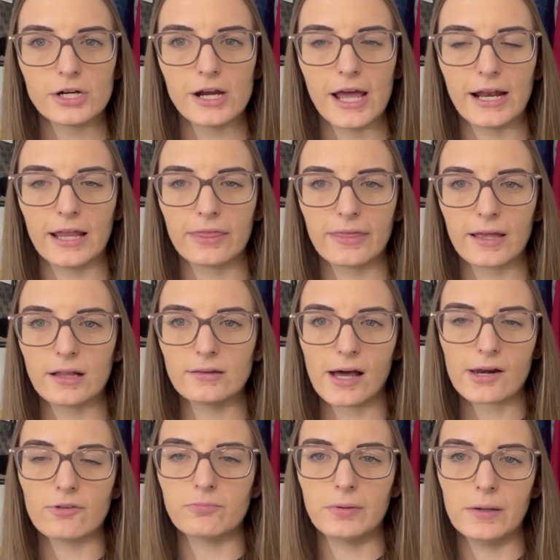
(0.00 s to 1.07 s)
and I think a
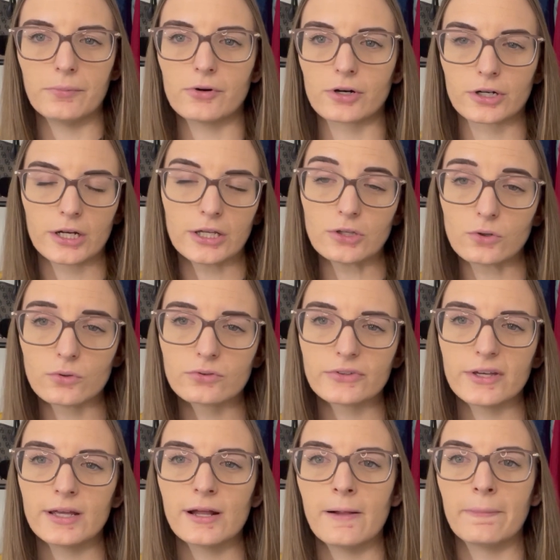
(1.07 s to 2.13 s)
lot of people are going to use
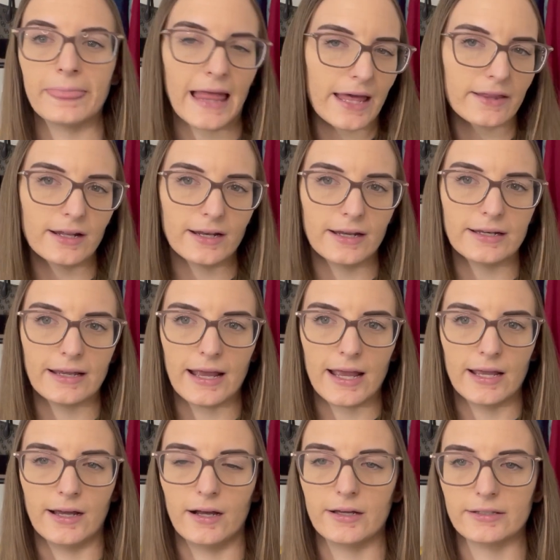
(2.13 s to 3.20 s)
it now that it
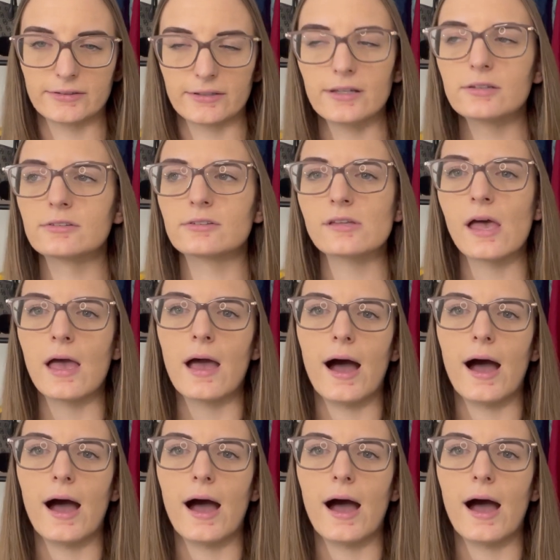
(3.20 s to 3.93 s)
exists.